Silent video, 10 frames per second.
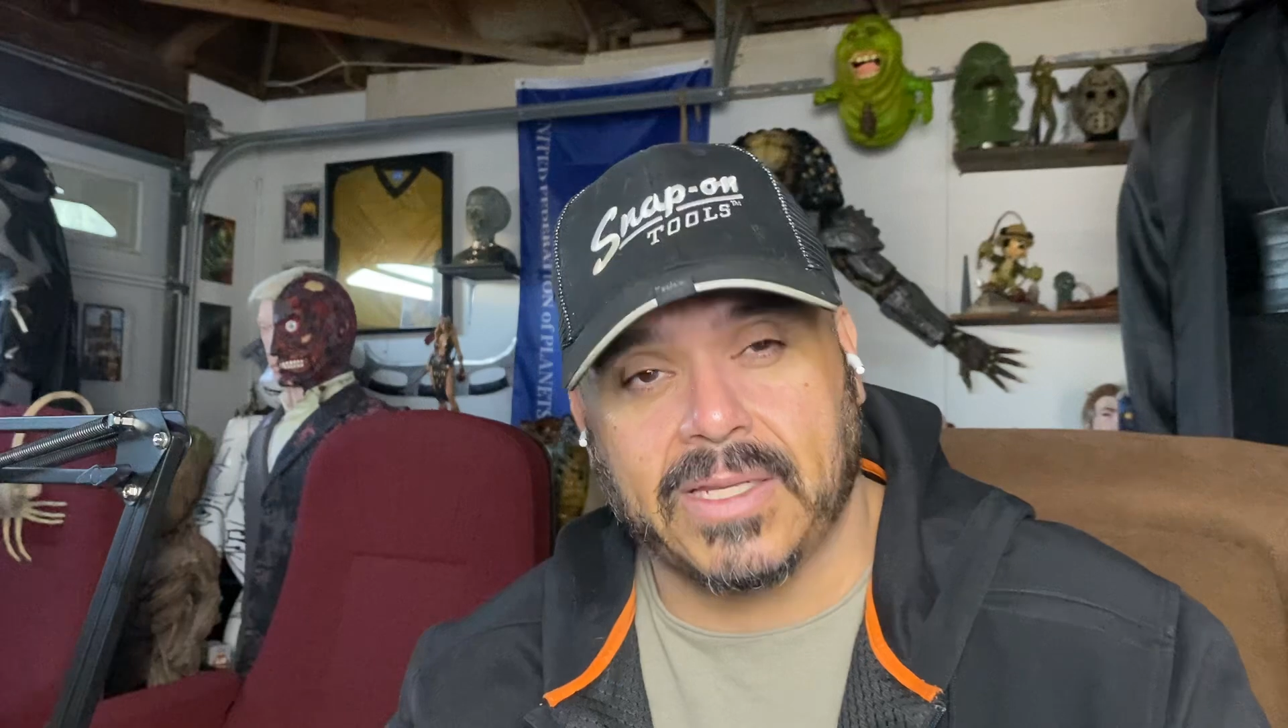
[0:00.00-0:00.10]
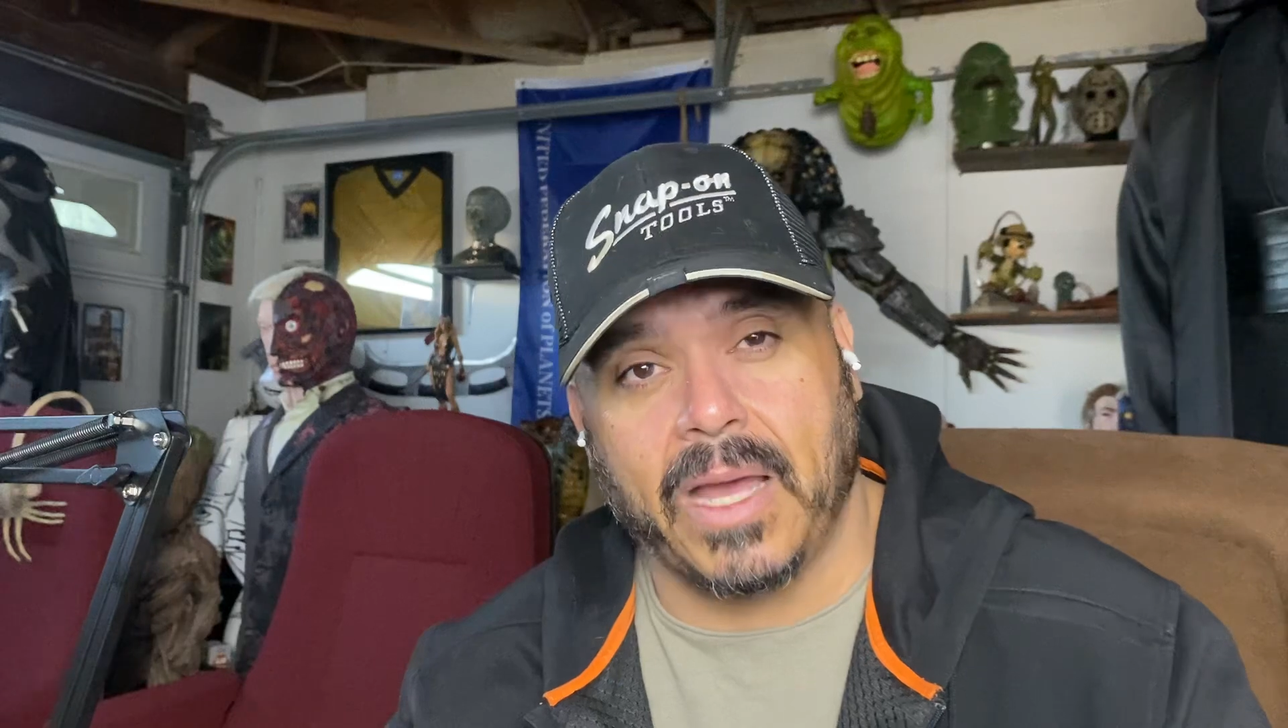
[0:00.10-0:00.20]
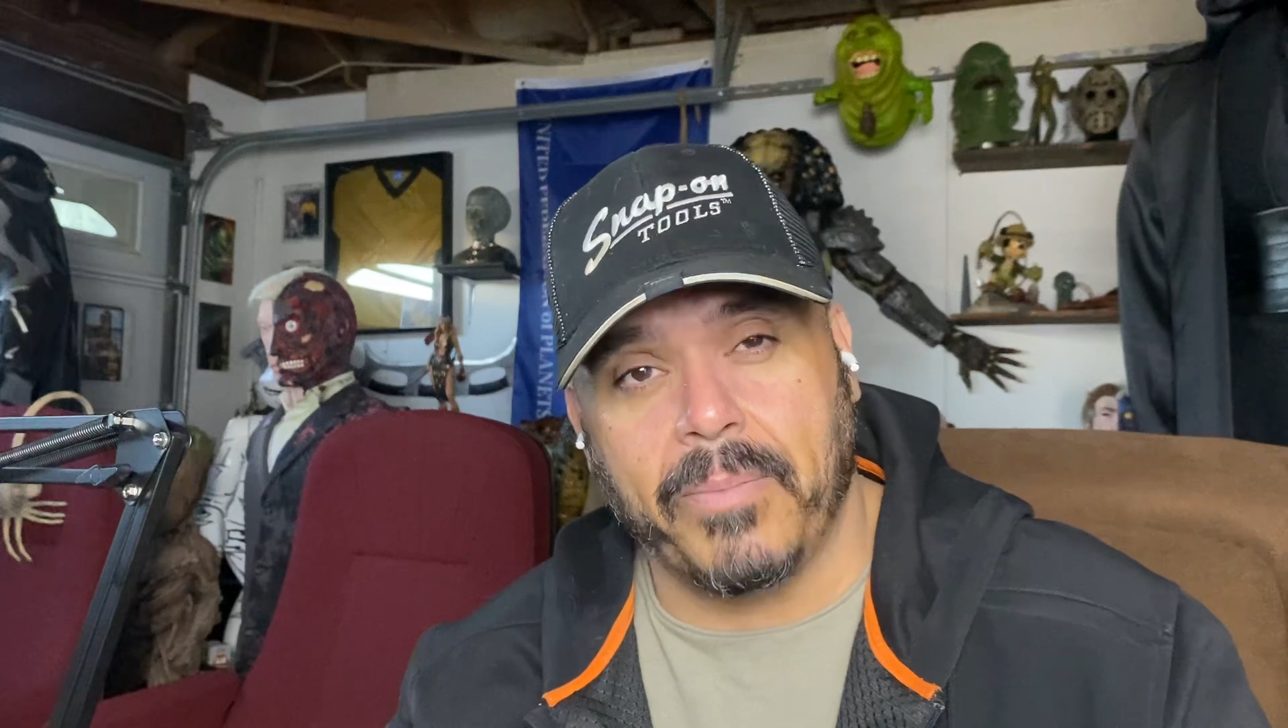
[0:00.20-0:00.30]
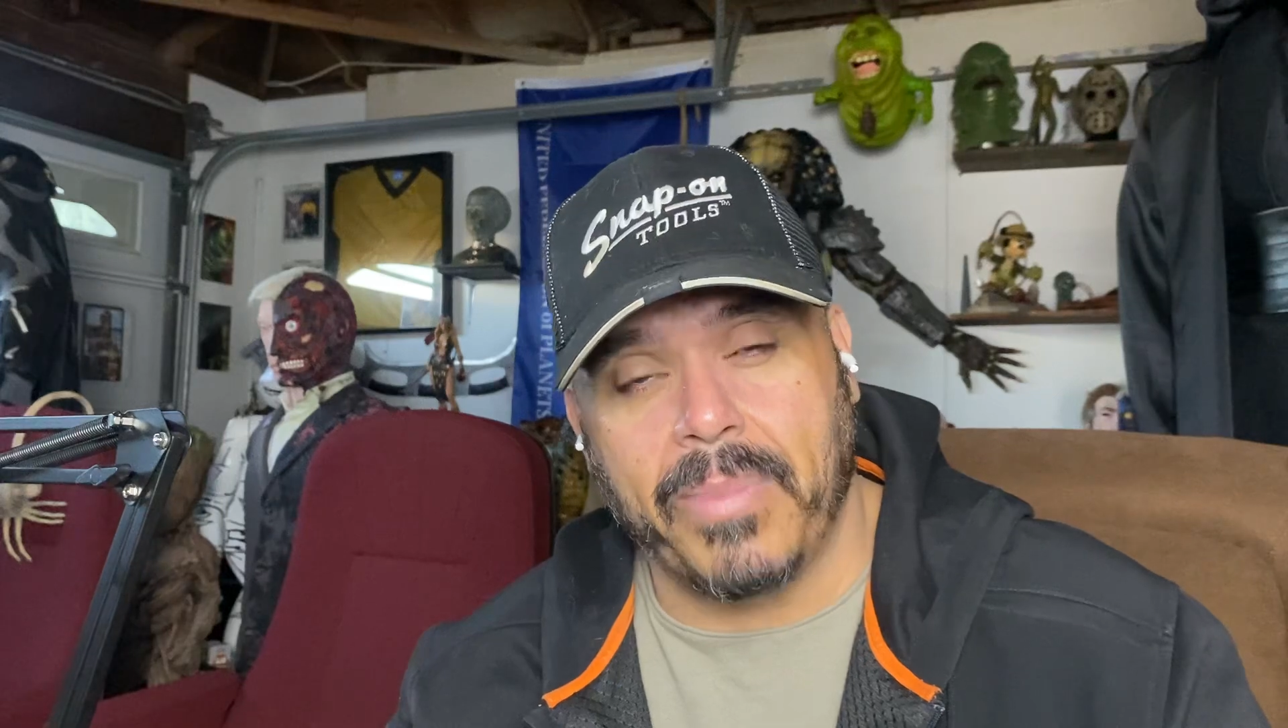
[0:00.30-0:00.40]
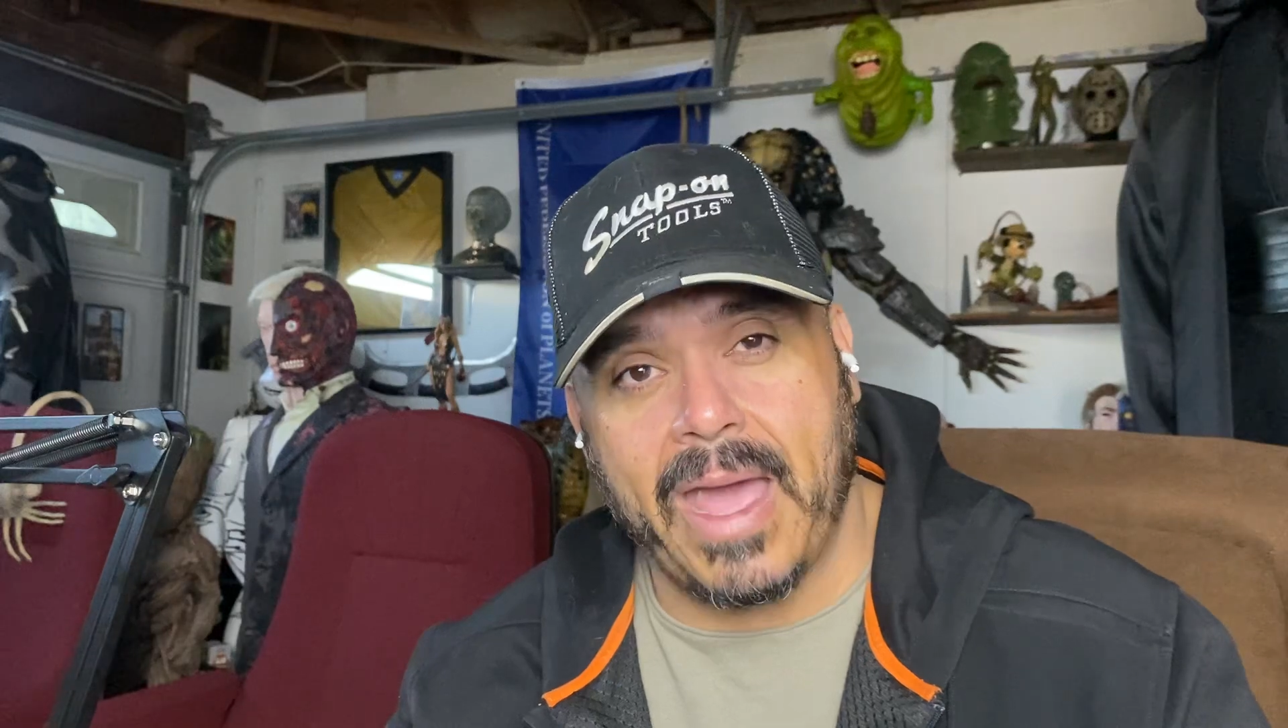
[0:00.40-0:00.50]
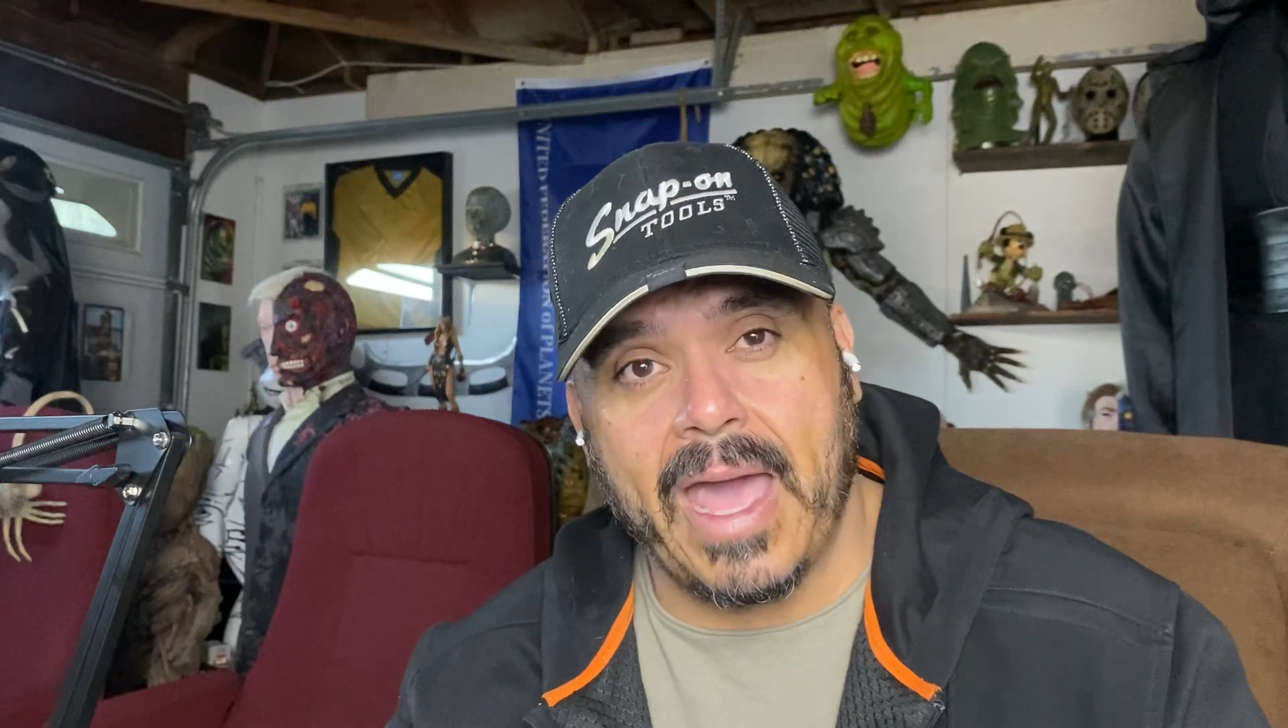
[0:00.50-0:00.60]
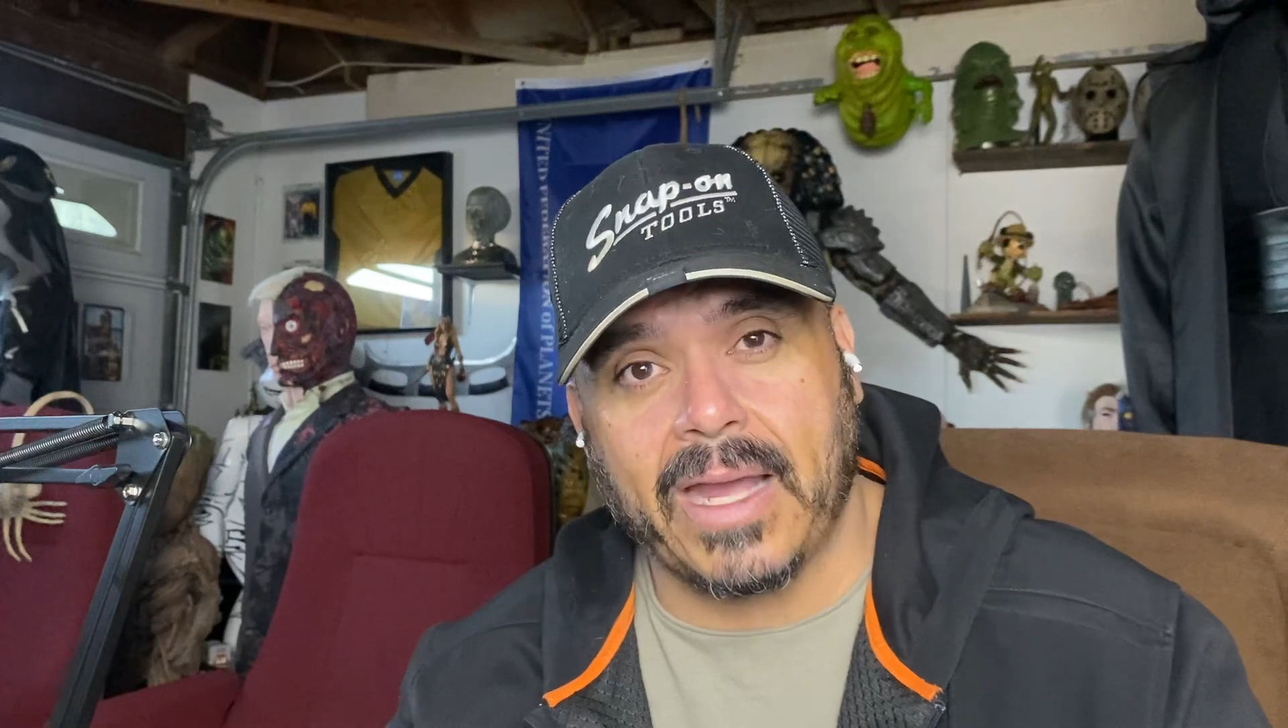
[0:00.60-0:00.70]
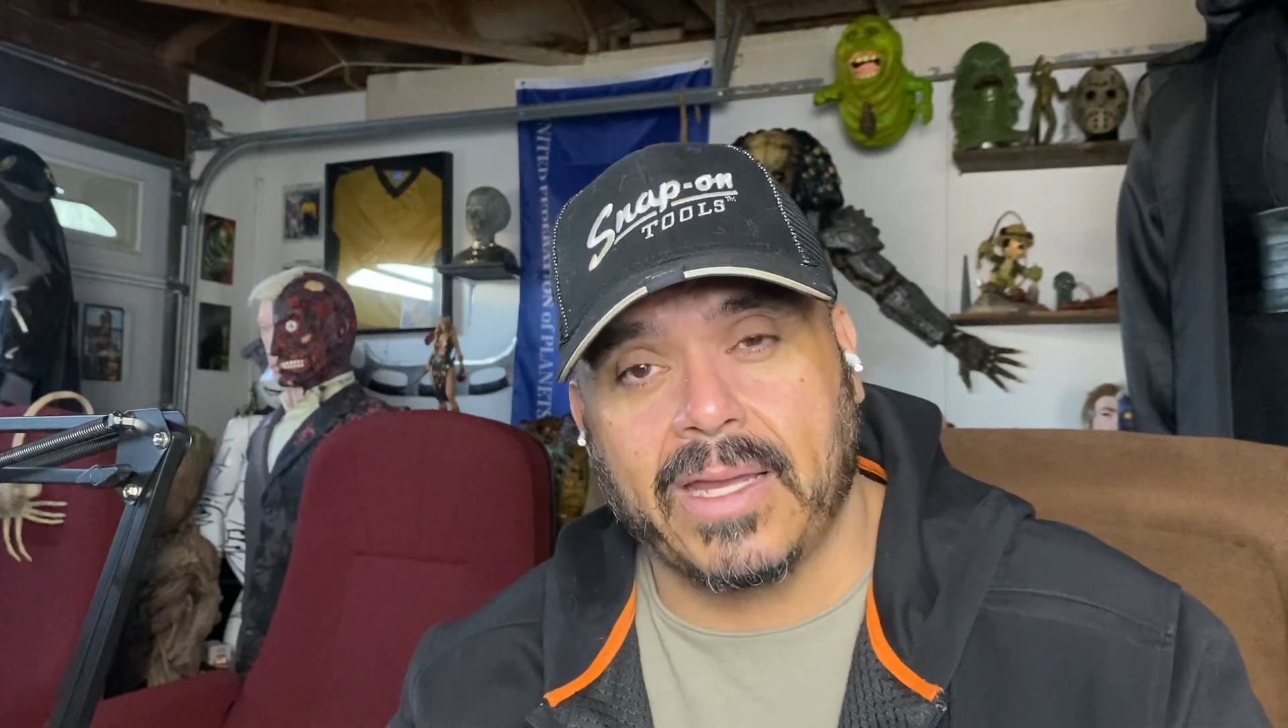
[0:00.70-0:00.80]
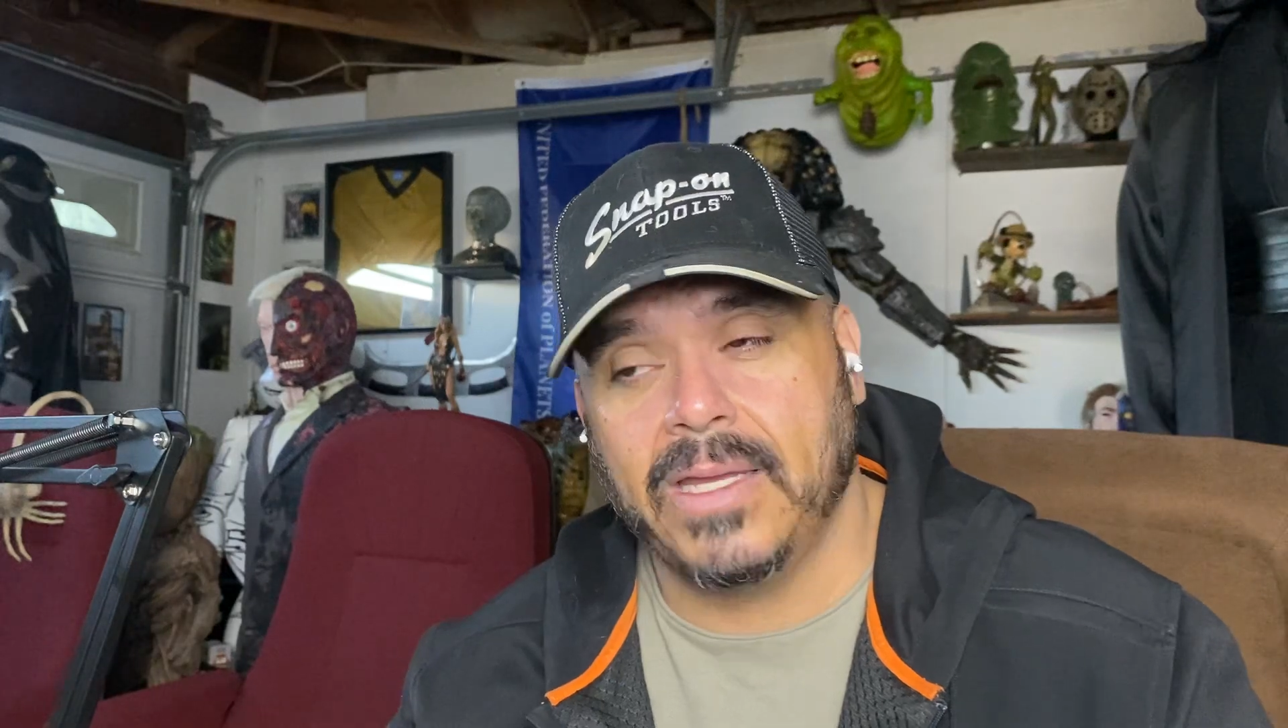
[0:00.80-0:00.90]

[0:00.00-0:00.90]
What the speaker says: come back